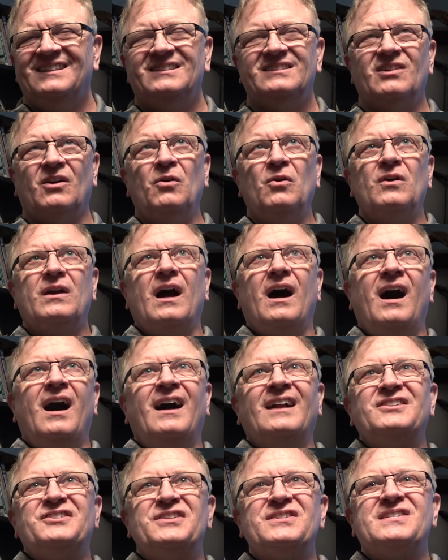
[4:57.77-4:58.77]
oh
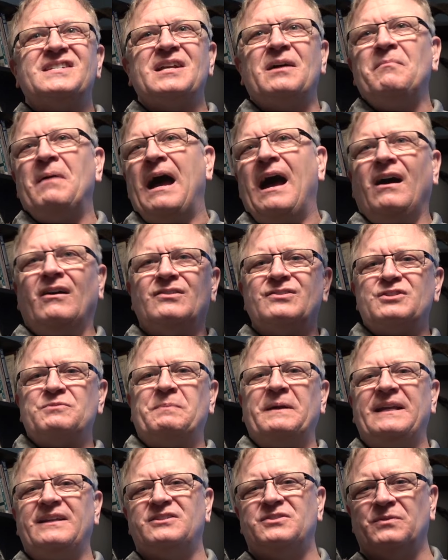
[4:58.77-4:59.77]
God, just somehow
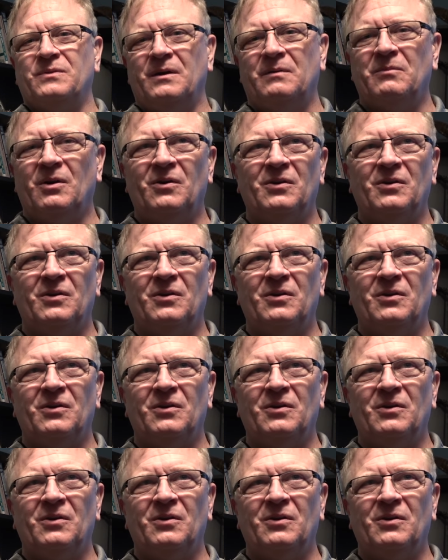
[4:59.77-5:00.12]
speak to him.